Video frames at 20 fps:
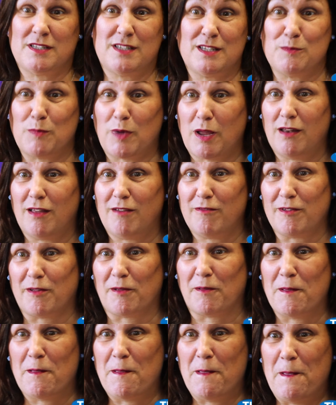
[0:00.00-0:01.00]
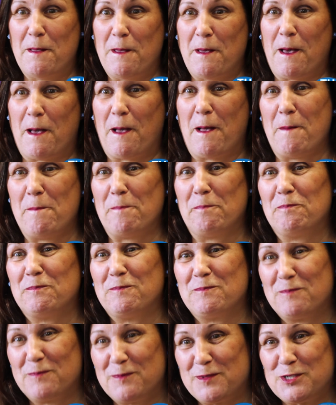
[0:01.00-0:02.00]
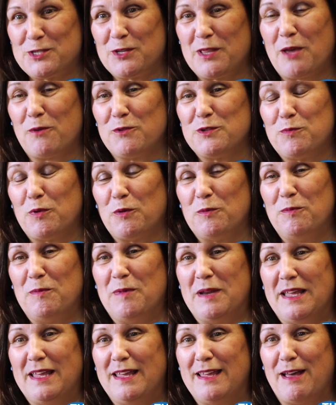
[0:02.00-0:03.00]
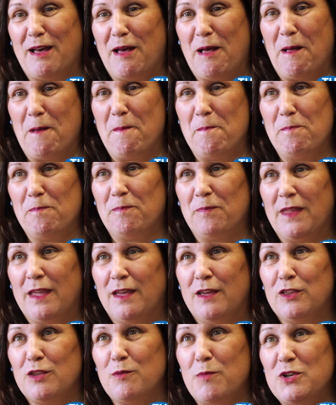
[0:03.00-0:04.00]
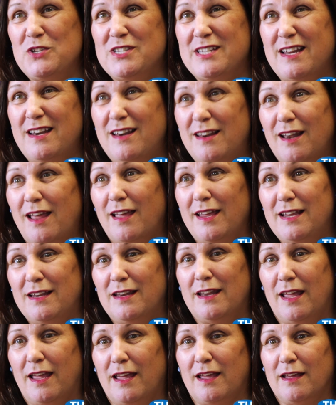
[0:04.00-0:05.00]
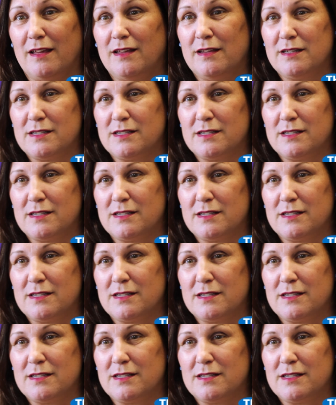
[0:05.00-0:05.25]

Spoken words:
this is my lover." So that was probably the most enlightening